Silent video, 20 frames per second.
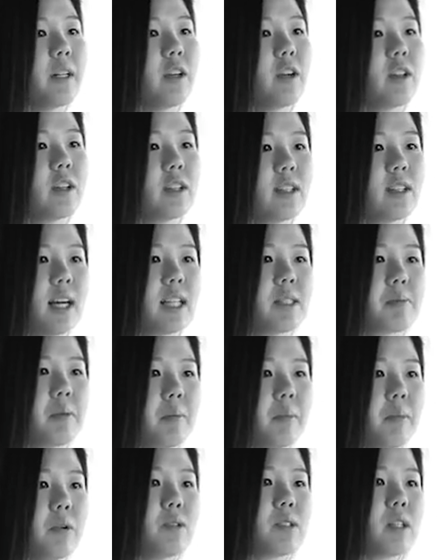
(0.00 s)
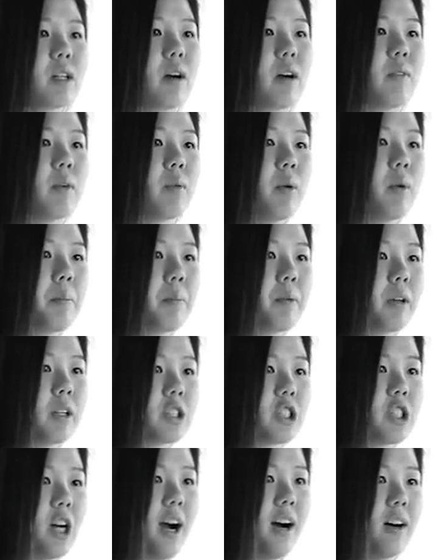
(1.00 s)
to hear the desperate music of a
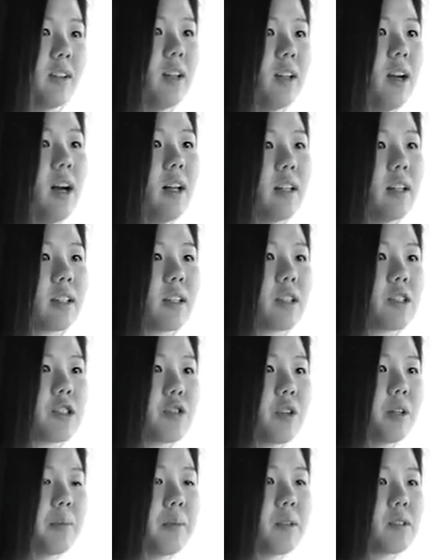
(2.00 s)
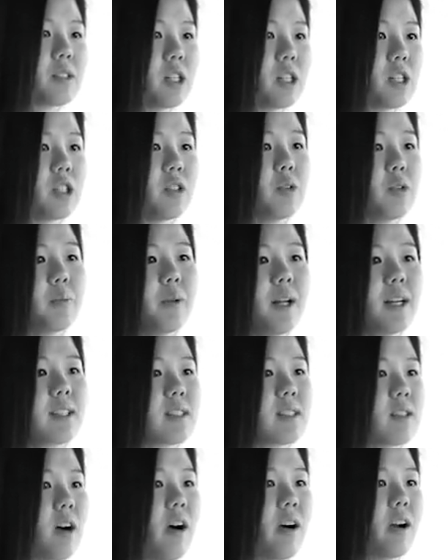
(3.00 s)
whimpering child, like the street musician who plays
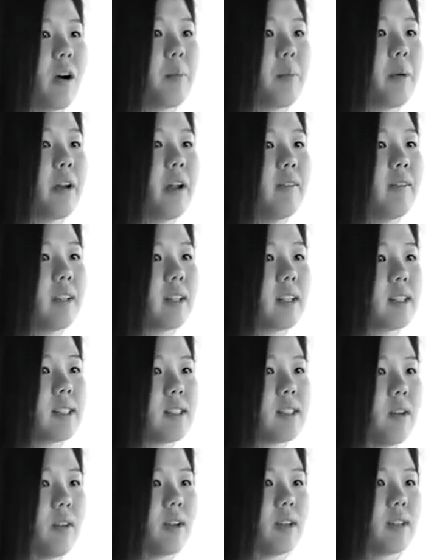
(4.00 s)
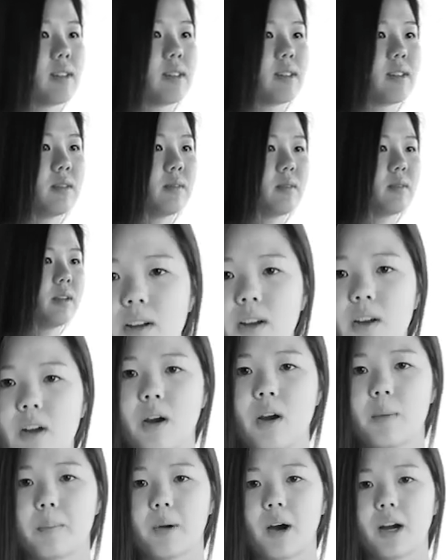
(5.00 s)
his heart out but never gets noticed.
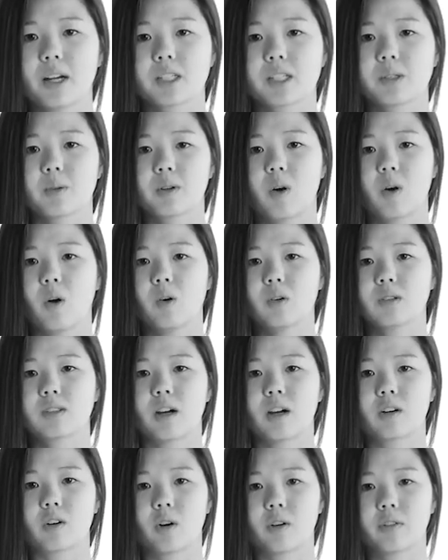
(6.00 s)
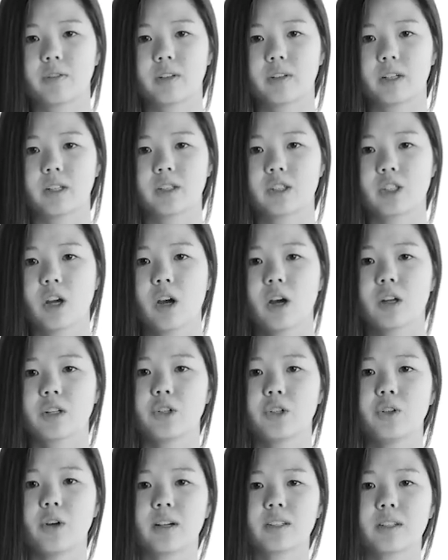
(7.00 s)
Brought to a cold, dark orphanage,
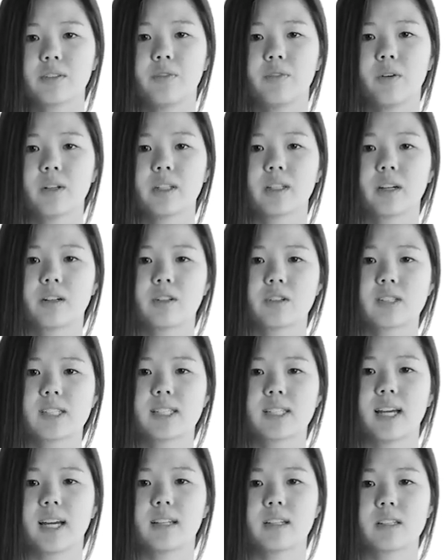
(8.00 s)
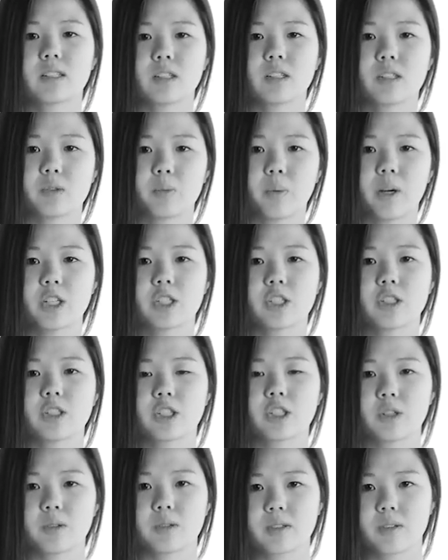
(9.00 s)
too young to fully understand the situation
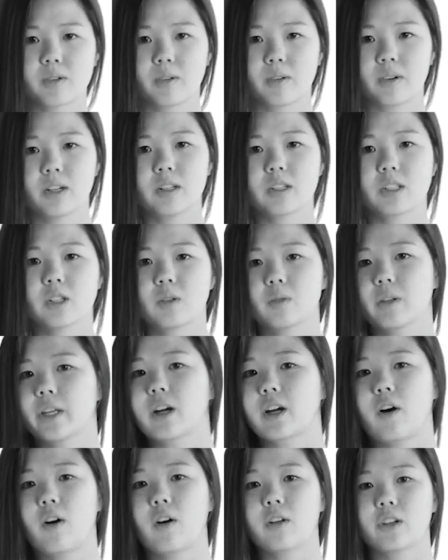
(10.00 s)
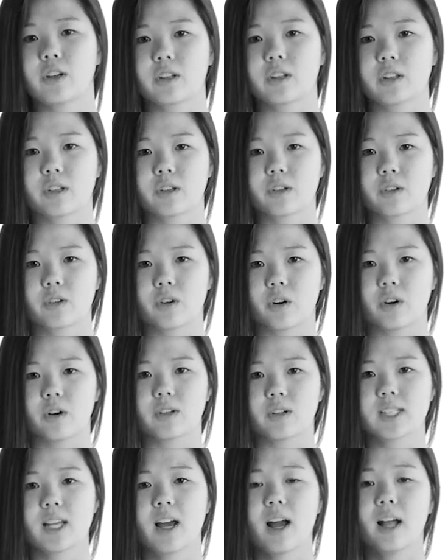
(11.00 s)
she was thrown into, like all the other little
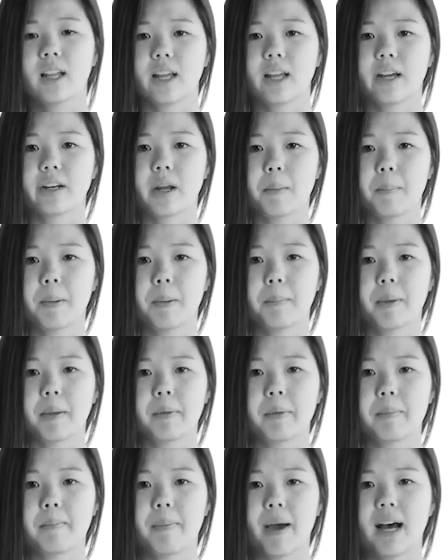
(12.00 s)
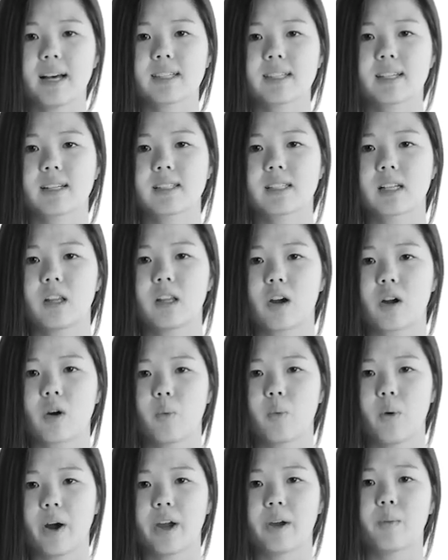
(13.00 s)
girls, lined up in baby baskets along a
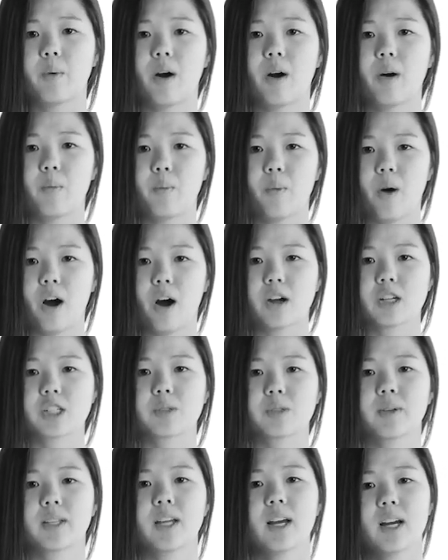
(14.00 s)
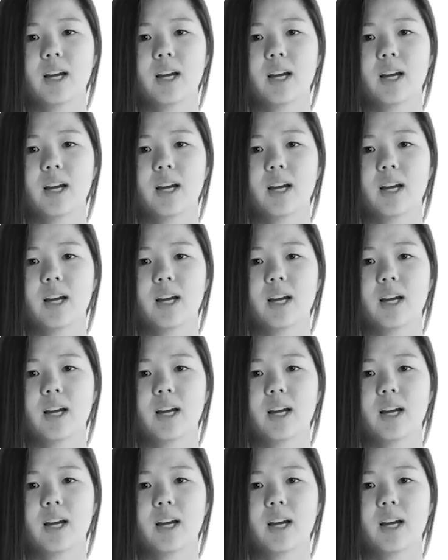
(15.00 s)
white wall washed with